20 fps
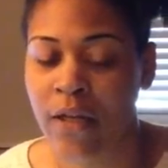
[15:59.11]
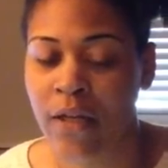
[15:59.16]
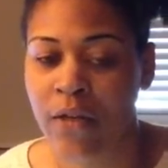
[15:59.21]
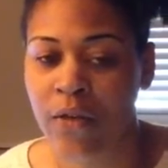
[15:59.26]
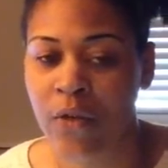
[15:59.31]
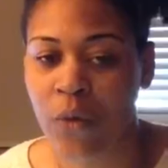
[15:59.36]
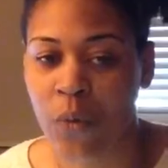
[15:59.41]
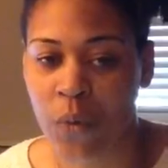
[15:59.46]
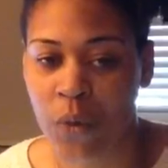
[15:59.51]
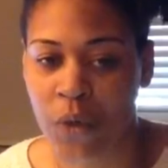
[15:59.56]

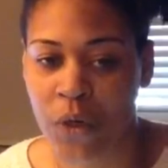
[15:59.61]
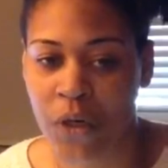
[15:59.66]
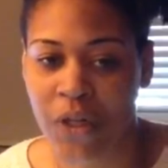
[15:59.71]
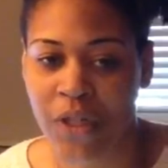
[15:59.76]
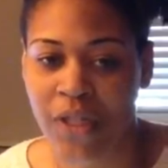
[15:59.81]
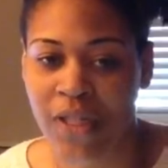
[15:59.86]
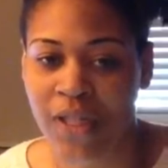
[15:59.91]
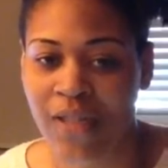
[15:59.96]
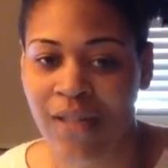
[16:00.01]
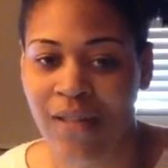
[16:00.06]

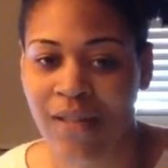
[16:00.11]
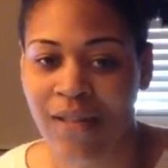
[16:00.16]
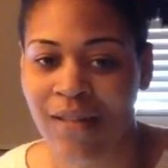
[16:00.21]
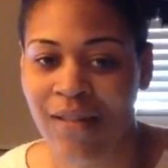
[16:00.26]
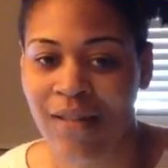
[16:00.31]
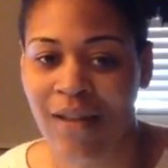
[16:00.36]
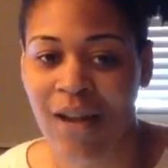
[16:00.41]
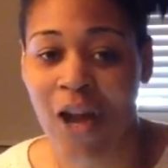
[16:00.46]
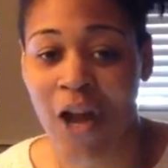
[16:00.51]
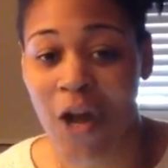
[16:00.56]
doors and
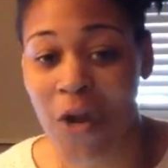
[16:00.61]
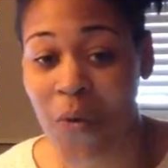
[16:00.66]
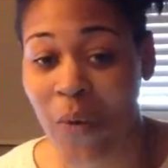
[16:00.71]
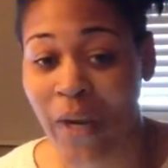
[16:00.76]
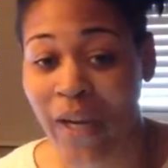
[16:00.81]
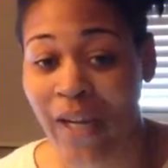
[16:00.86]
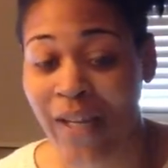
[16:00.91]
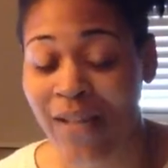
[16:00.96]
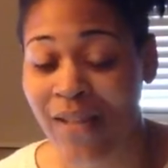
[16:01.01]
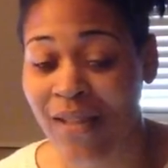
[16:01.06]

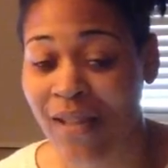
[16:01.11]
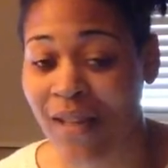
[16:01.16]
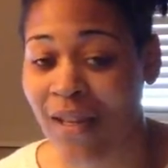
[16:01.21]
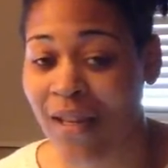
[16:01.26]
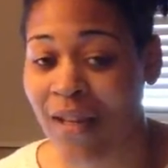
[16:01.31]
hallways.